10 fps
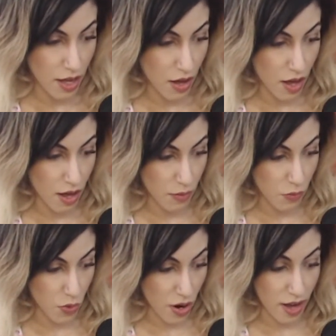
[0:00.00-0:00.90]
um,
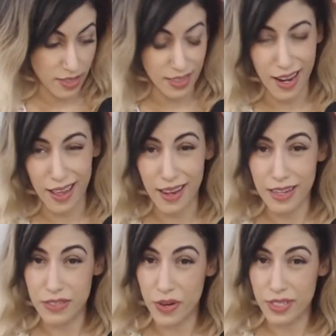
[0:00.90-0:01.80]
warhawks. And uh, as
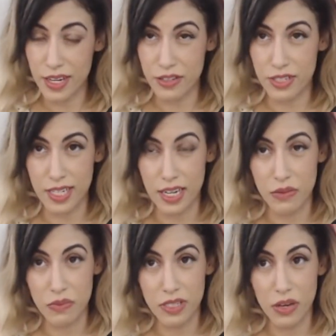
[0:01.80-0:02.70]
far as I understand, he
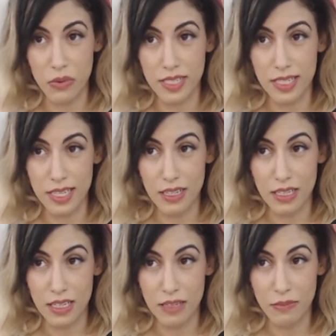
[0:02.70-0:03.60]
really only
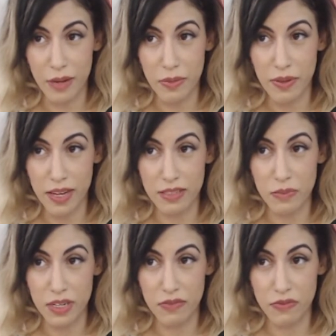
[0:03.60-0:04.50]
Mike Pompeo to be
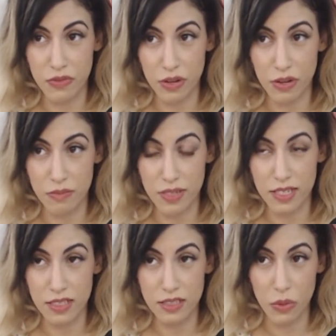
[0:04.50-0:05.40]
confirmed because
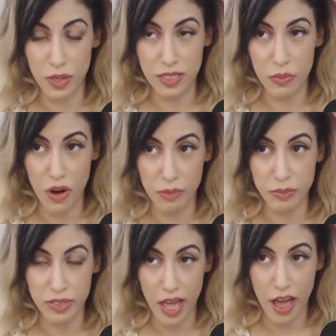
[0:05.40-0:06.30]
he's going to
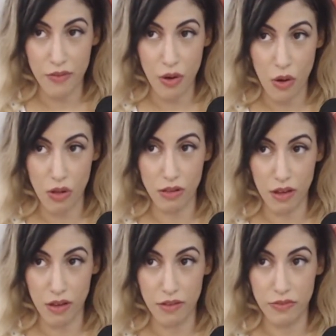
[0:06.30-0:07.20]
probably have all
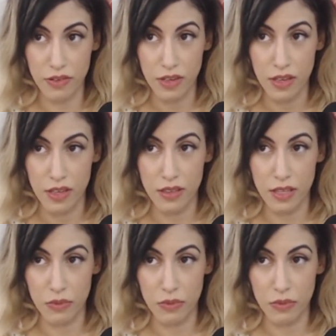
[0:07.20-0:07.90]
of the